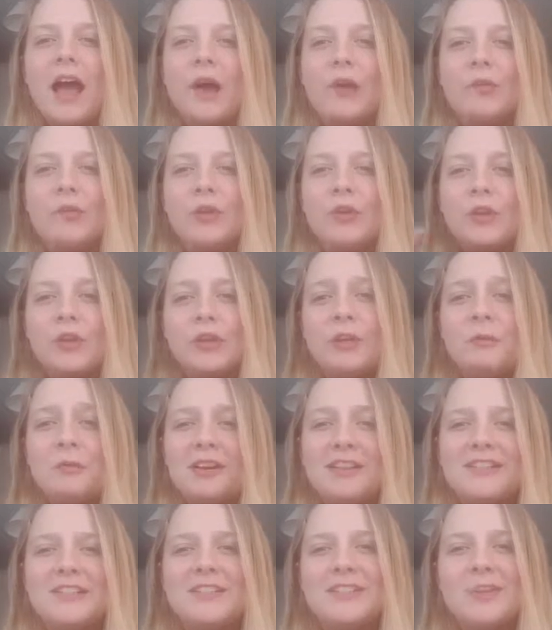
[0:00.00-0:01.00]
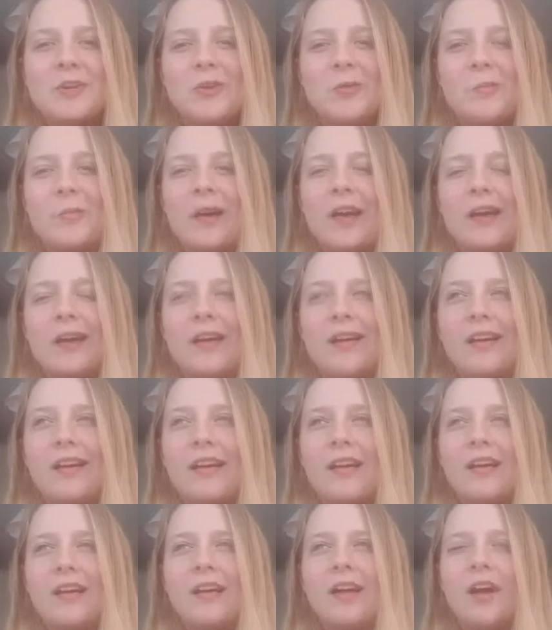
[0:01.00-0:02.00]
I've got uni work to do, but
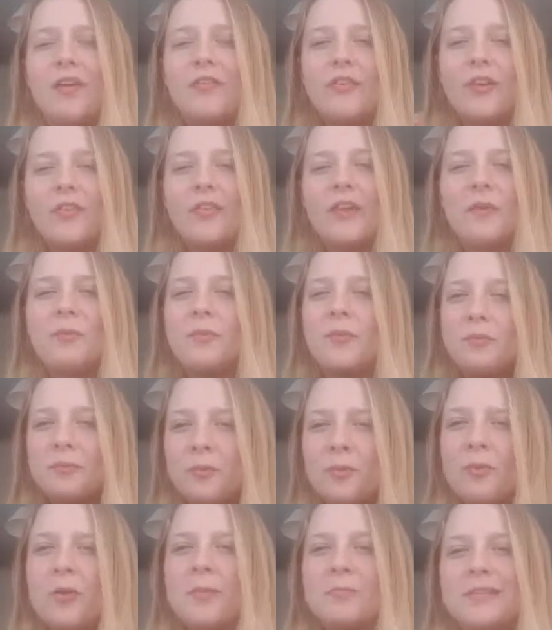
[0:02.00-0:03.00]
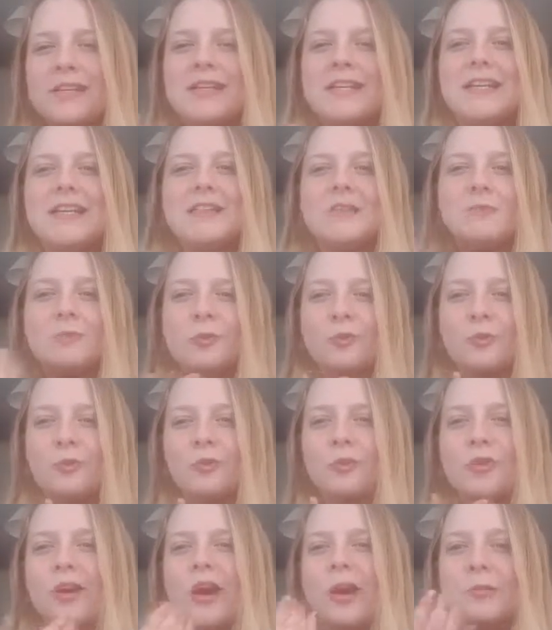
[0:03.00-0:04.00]
I find that when more I'm reading, the
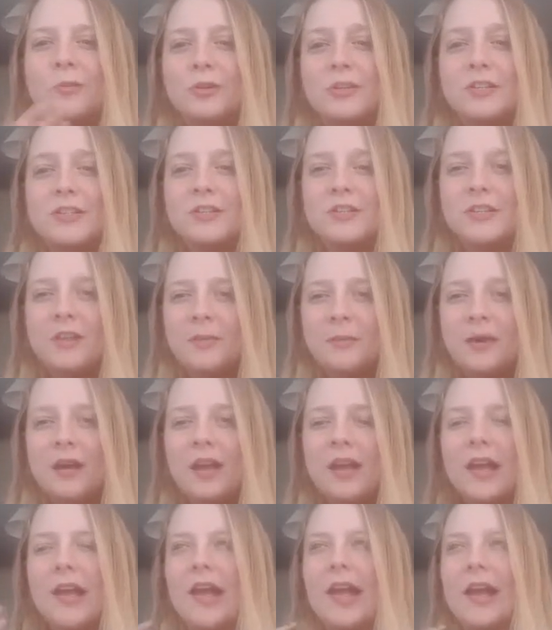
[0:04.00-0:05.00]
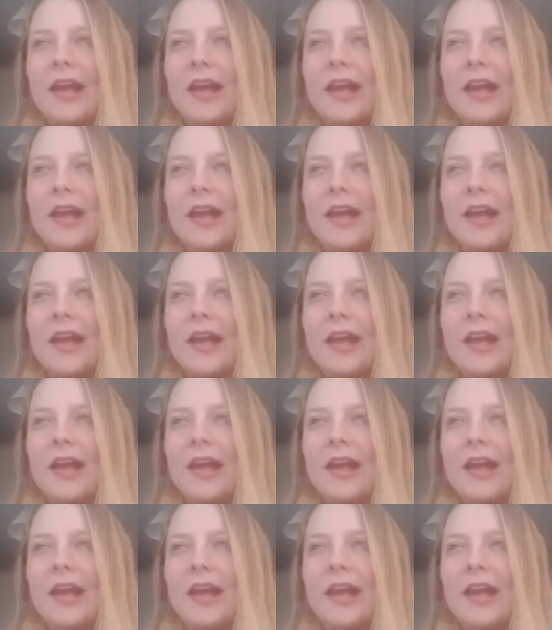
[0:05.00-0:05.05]
more I want to do uni work.